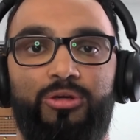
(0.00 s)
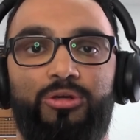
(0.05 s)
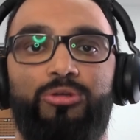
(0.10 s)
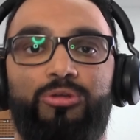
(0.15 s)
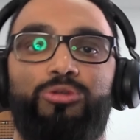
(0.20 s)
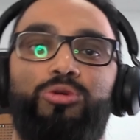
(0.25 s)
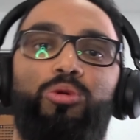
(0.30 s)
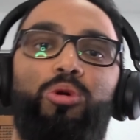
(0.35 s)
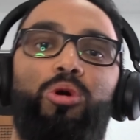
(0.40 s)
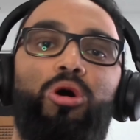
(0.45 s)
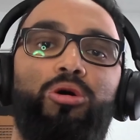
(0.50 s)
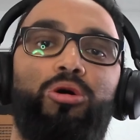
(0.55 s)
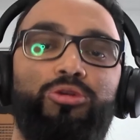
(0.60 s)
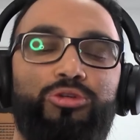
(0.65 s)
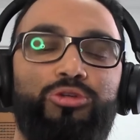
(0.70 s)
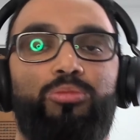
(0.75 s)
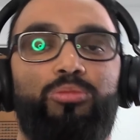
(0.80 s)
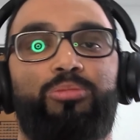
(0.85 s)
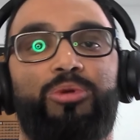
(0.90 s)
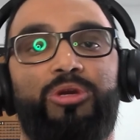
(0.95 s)
So
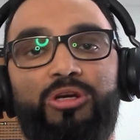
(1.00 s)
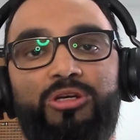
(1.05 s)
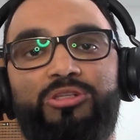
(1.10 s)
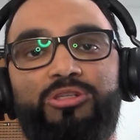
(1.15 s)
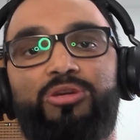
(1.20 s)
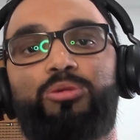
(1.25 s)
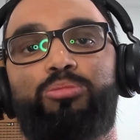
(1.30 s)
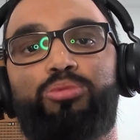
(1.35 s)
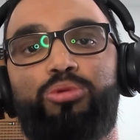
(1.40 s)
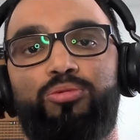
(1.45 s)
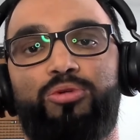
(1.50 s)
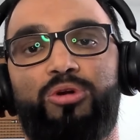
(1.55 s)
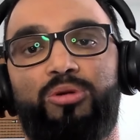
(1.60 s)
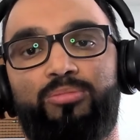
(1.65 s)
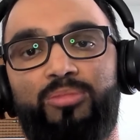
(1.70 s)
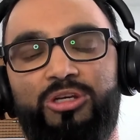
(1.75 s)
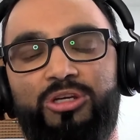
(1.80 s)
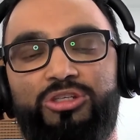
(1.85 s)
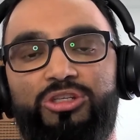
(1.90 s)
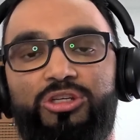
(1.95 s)
also because they improve
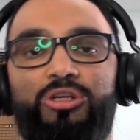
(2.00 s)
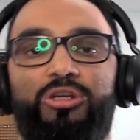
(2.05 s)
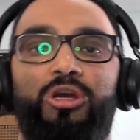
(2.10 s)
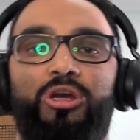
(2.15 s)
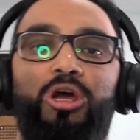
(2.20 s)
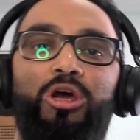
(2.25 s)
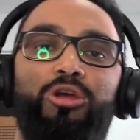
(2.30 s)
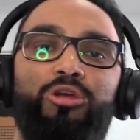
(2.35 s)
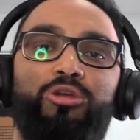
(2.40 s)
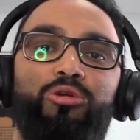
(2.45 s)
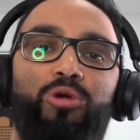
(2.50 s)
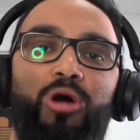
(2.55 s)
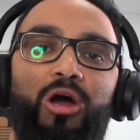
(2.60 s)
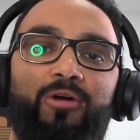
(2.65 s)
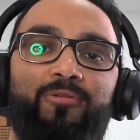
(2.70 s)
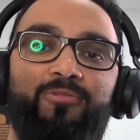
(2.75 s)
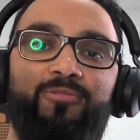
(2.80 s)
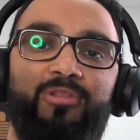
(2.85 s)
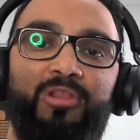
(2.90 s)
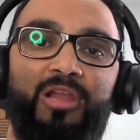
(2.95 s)
combustion, you
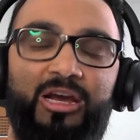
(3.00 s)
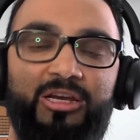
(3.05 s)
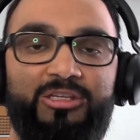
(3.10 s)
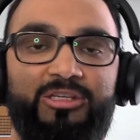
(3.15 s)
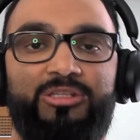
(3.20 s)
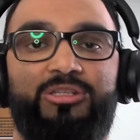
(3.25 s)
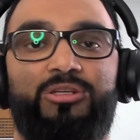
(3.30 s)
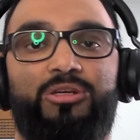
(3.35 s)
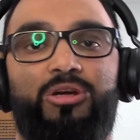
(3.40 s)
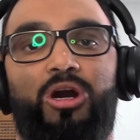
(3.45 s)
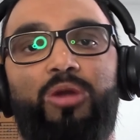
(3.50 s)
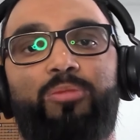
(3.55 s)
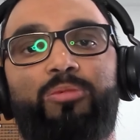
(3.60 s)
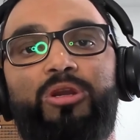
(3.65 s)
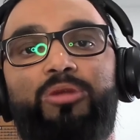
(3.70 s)
have less carbon